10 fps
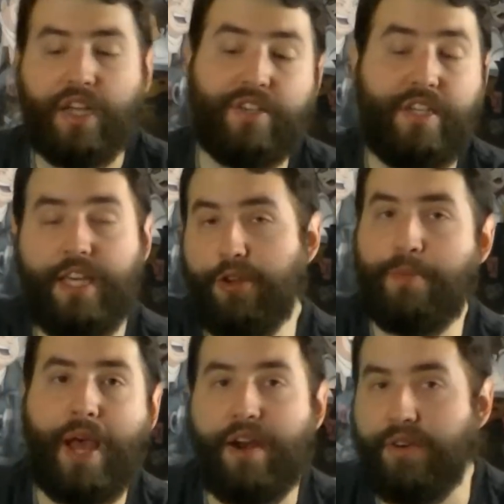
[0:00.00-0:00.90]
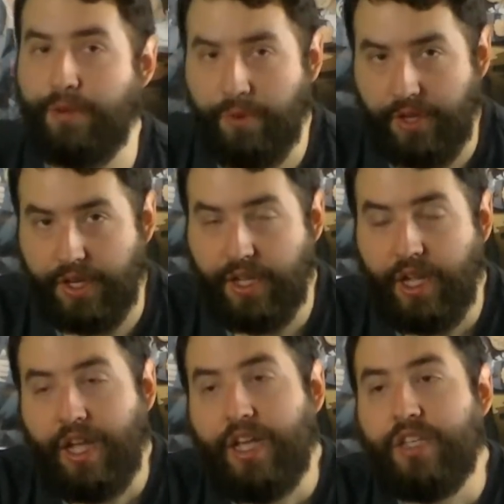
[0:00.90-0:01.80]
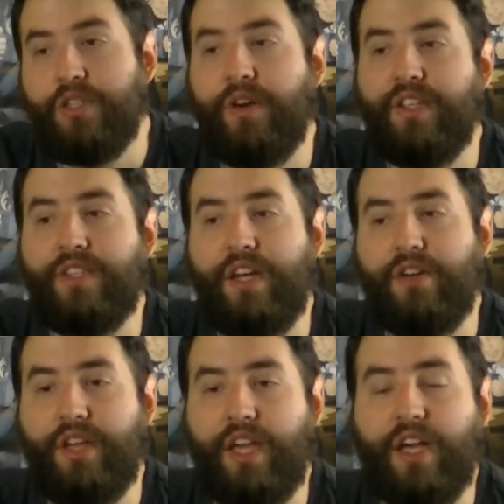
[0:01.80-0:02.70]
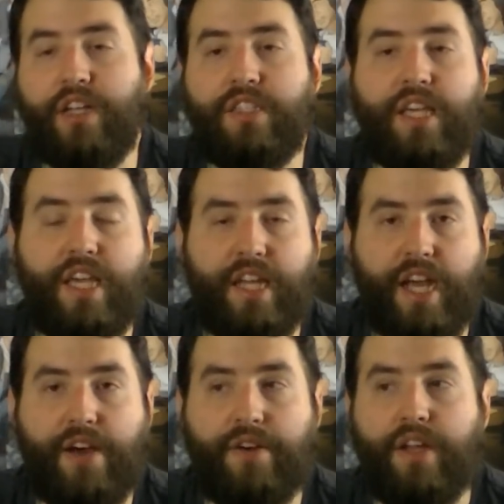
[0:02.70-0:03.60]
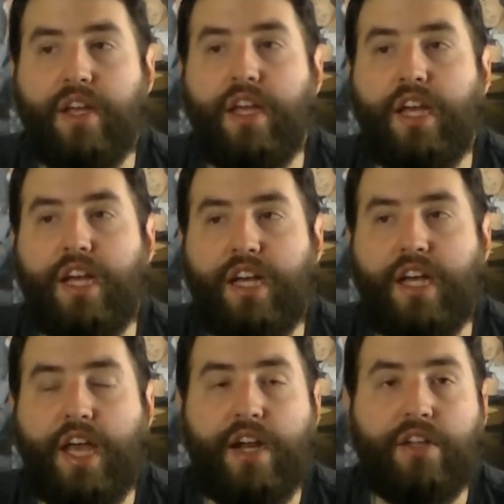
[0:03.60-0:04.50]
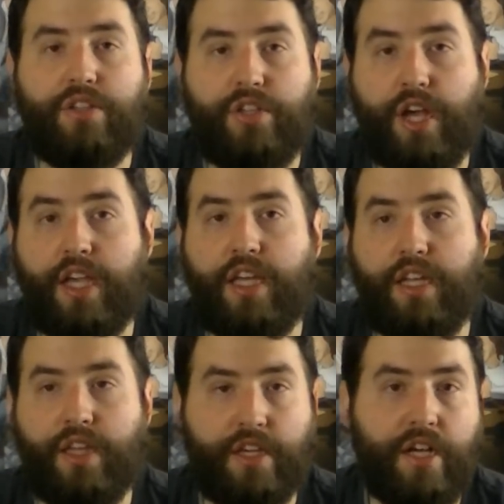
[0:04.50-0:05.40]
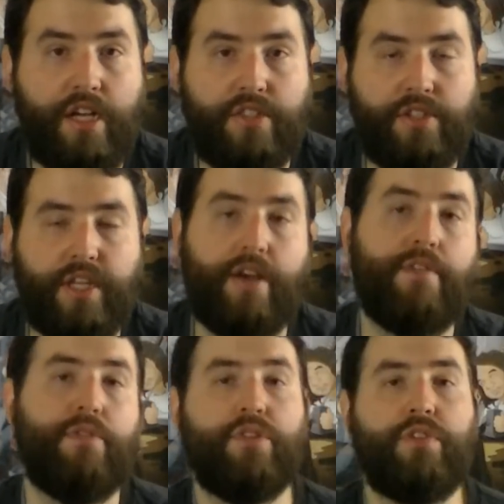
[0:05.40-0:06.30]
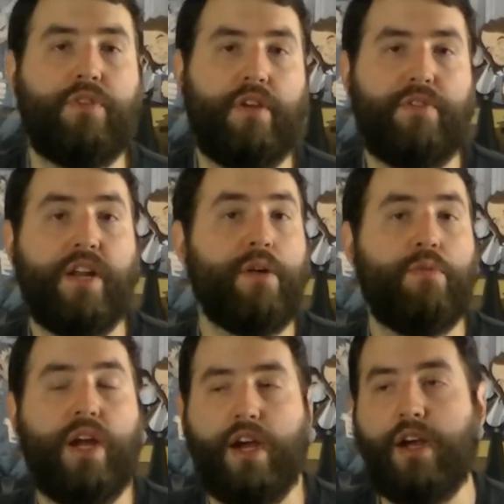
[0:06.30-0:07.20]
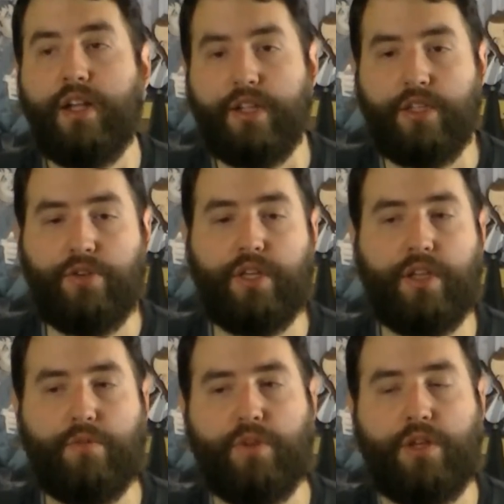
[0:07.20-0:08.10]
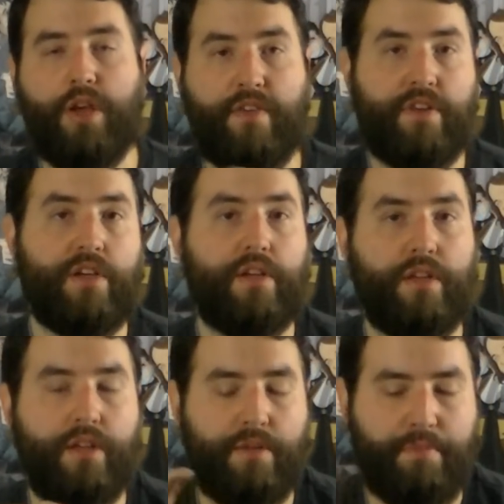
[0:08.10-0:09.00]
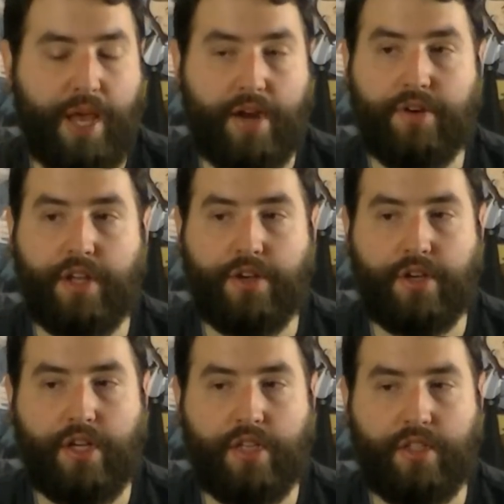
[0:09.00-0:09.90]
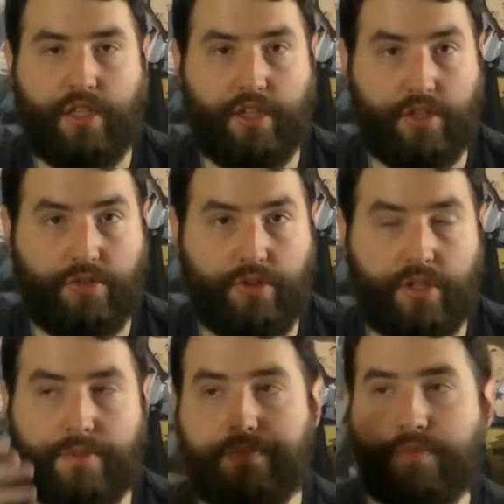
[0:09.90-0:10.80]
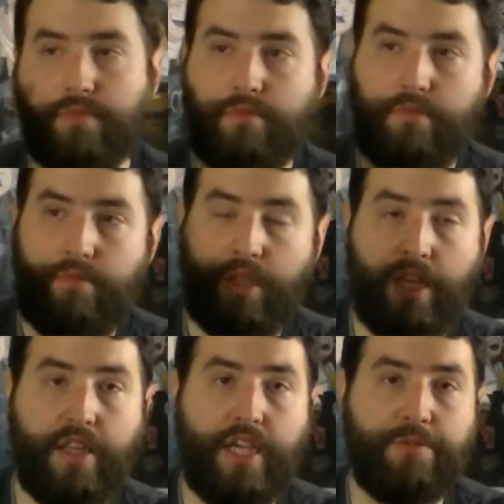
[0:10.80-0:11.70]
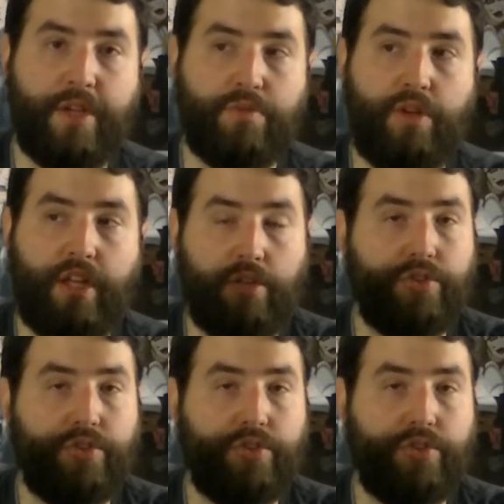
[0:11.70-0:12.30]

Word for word: because neither battery would. So I decided, okay, I'll take it out uh, and I'll check it in the console. Now, of course, if, if you're not aware, you can, when you have a, a battery in, your con in the controller, and the Xbox One, it'll